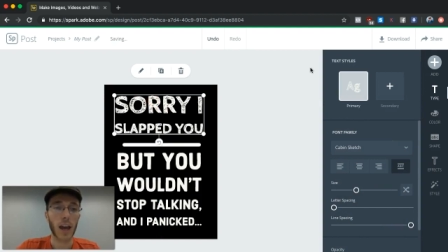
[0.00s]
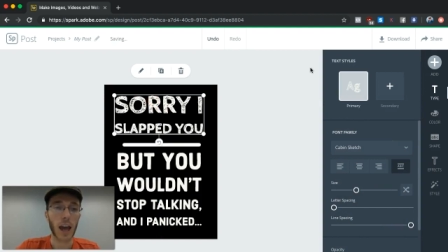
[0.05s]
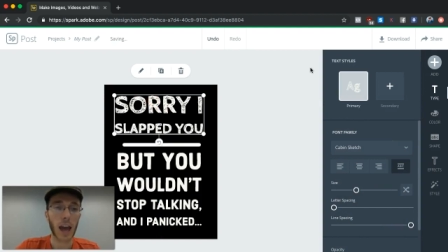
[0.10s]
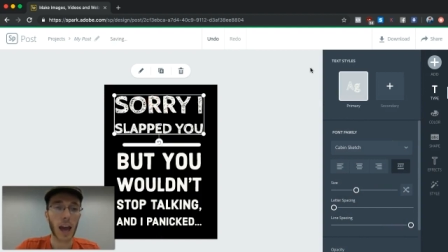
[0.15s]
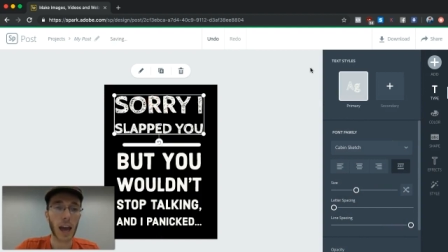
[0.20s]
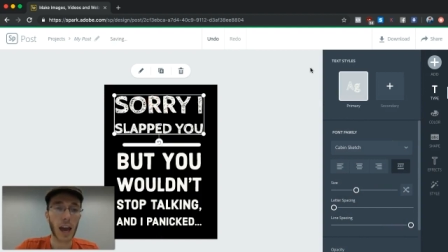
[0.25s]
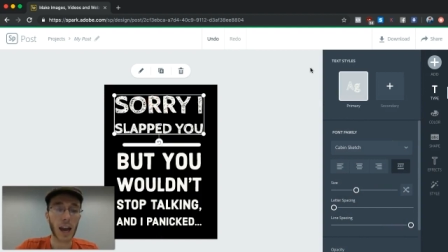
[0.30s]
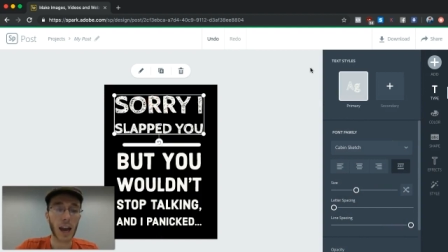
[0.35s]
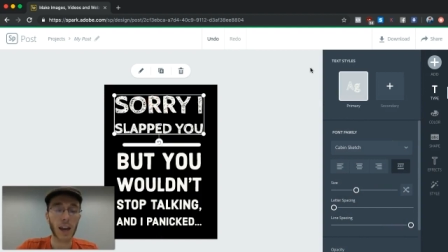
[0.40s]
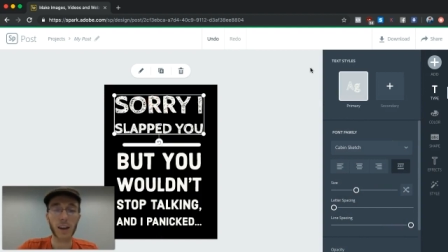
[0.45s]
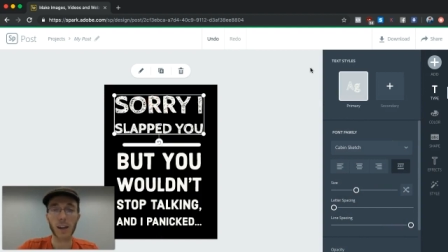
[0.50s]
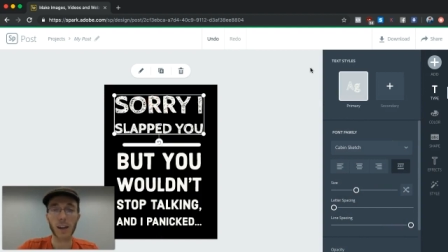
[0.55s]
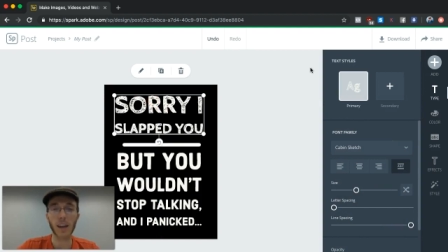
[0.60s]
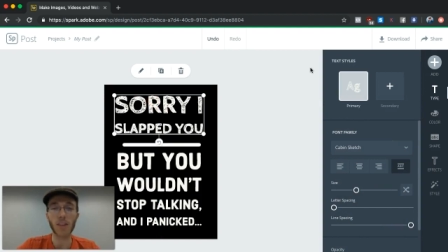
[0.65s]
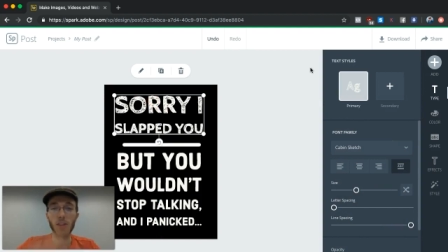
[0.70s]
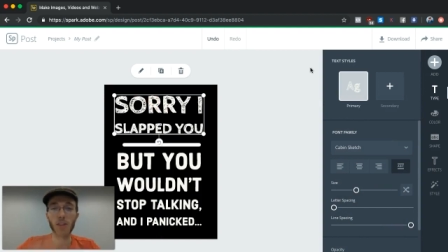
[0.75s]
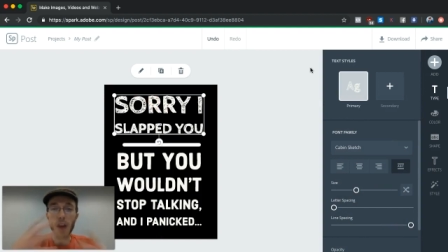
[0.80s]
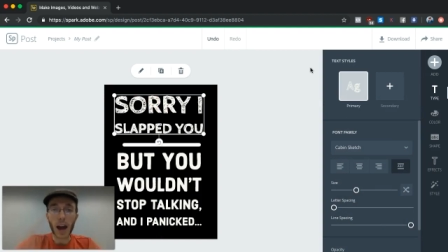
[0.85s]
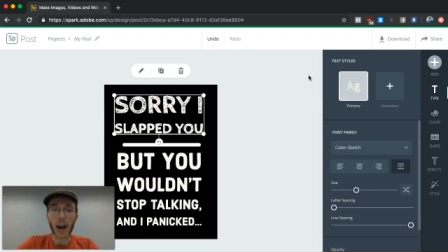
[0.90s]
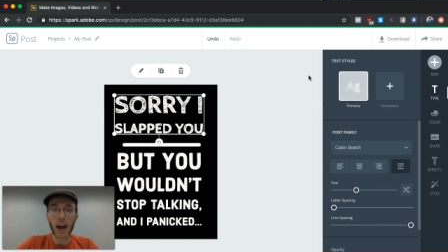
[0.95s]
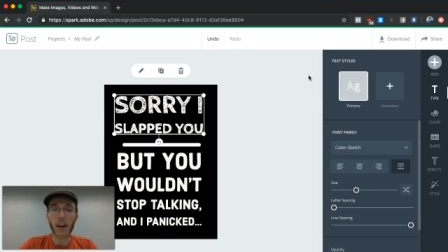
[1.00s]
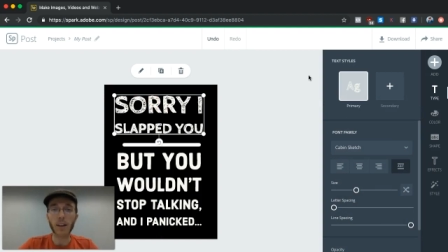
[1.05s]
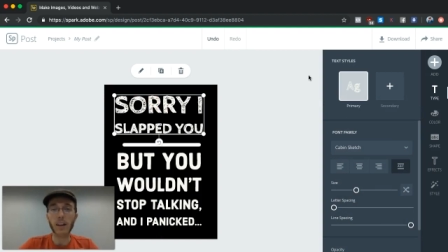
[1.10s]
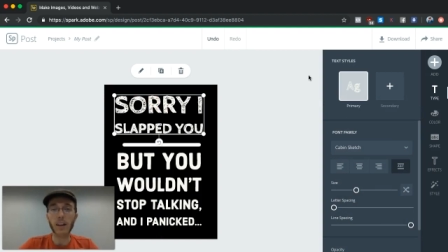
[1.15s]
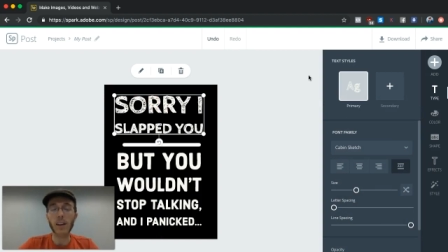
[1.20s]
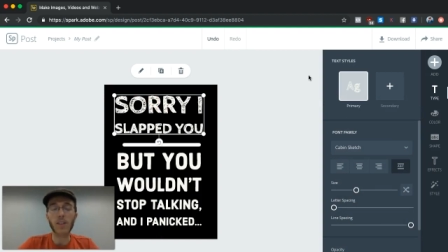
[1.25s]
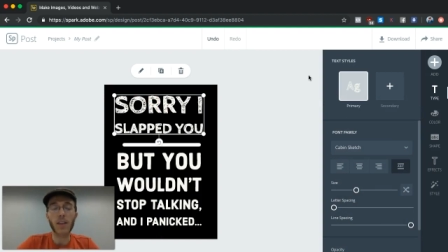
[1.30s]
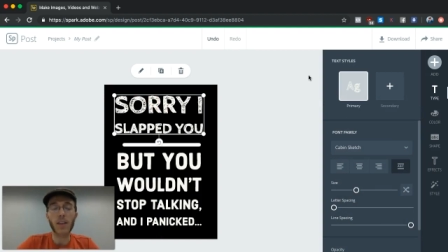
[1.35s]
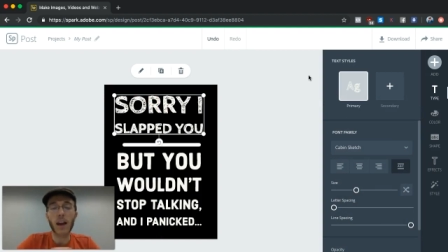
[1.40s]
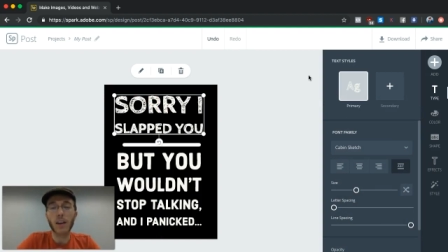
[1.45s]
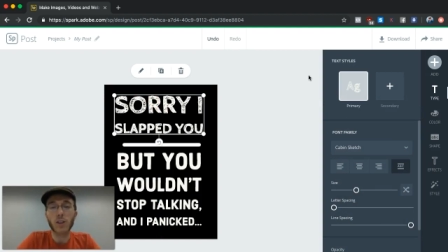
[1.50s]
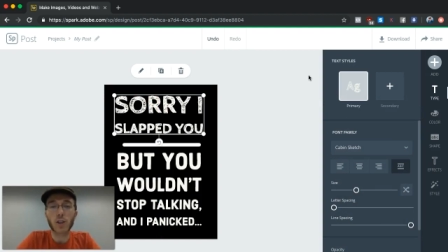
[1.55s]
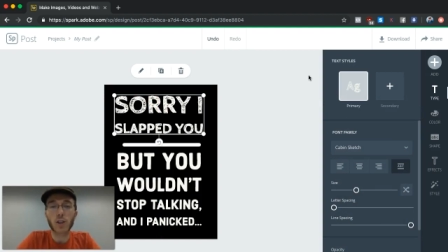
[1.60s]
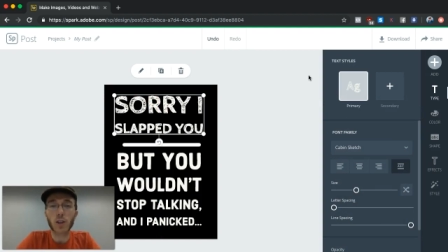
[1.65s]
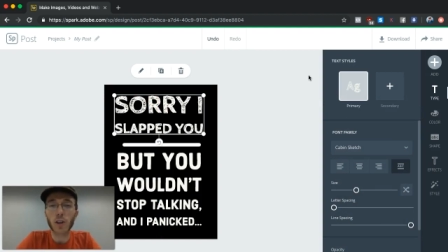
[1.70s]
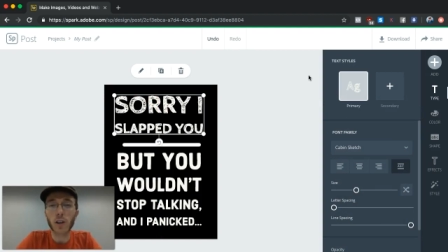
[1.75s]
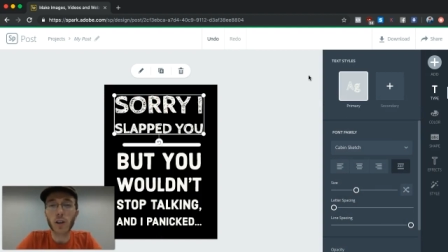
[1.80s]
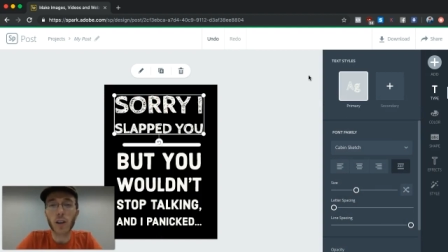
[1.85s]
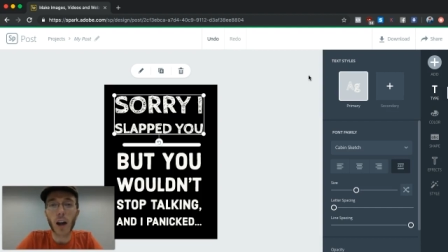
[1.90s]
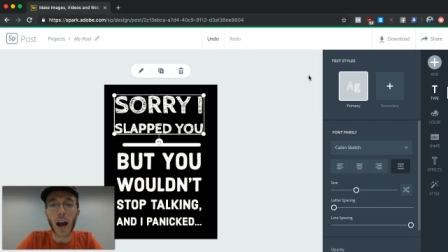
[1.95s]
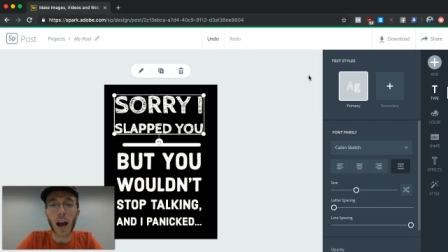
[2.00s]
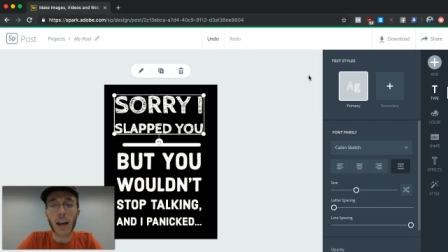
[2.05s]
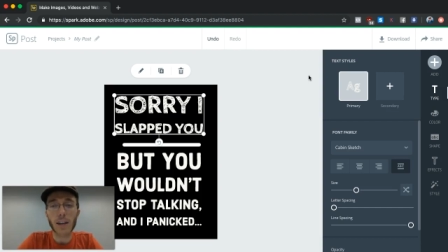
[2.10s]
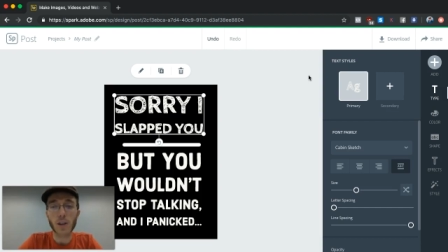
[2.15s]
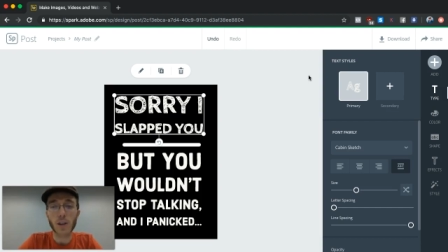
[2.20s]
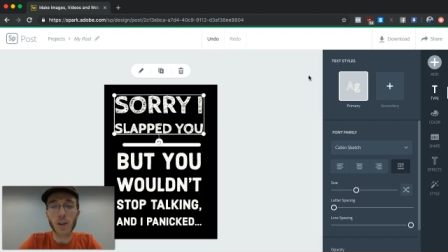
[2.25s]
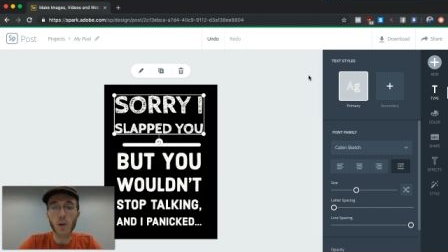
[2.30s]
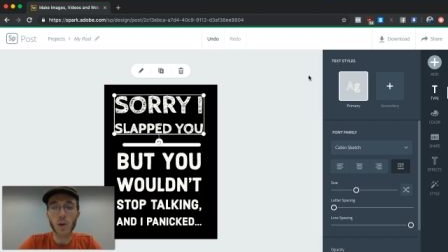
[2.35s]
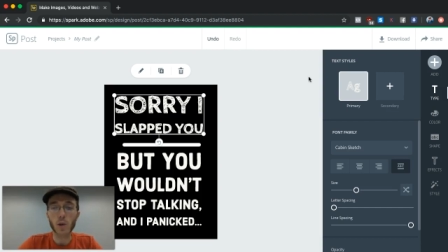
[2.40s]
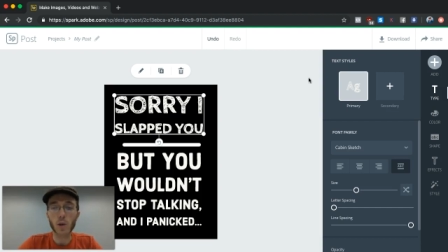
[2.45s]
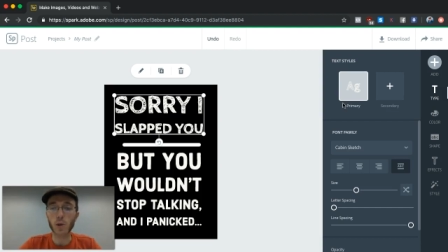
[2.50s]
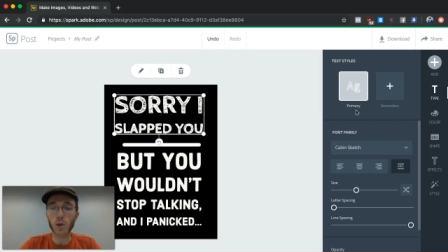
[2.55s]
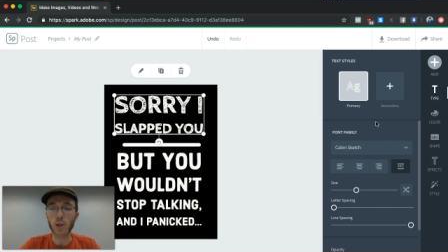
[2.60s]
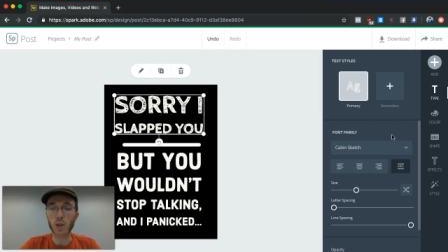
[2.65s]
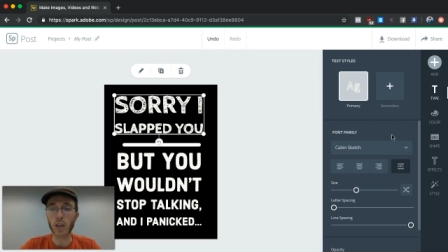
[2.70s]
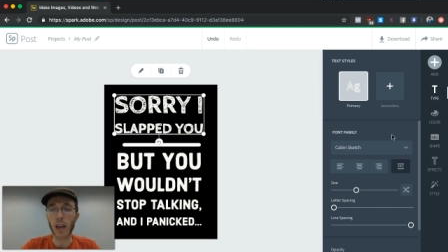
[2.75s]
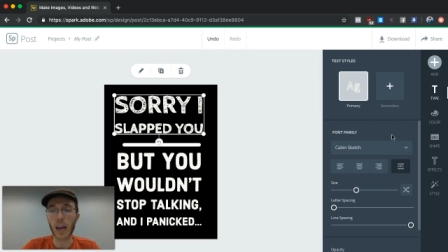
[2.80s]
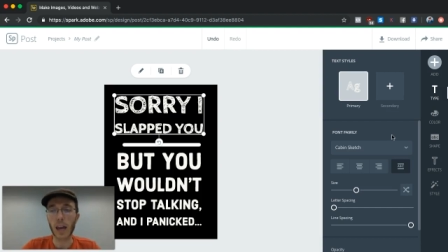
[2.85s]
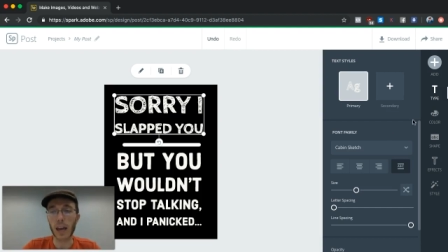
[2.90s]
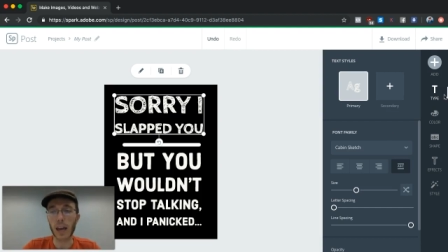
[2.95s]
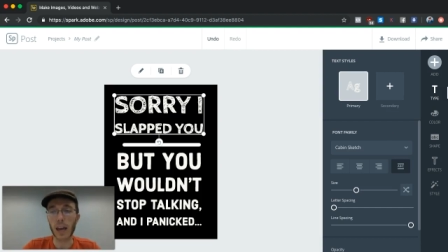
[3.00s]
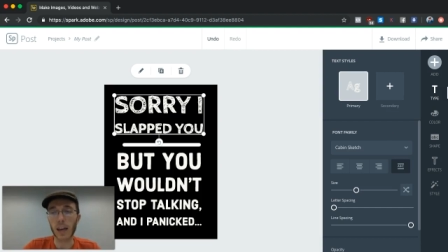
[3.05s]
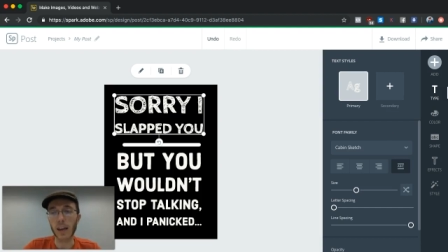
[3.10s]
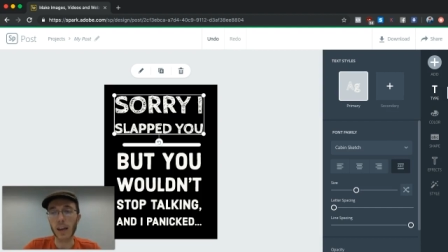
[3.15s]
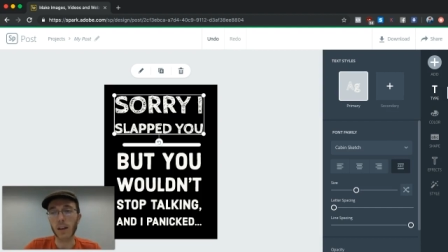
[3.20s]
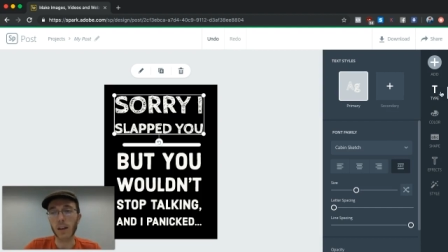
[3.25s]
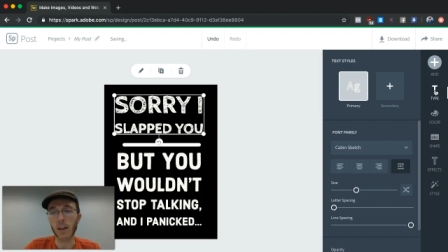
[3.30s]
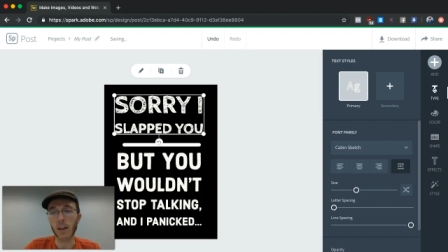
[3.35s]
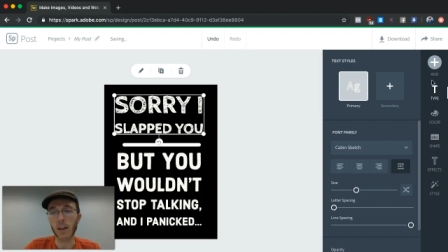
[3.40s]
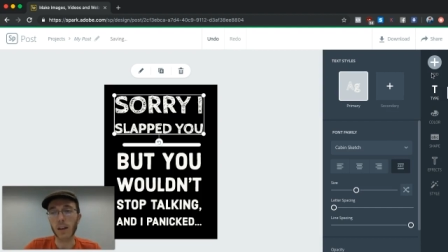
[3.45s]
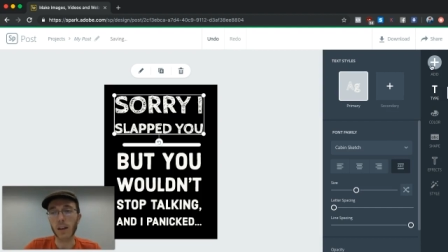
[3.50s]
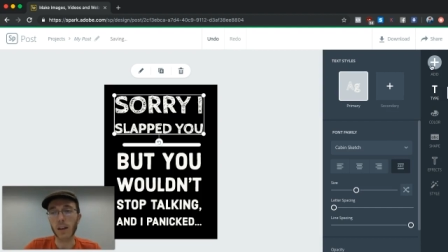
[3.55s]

and in that in that shirt I used a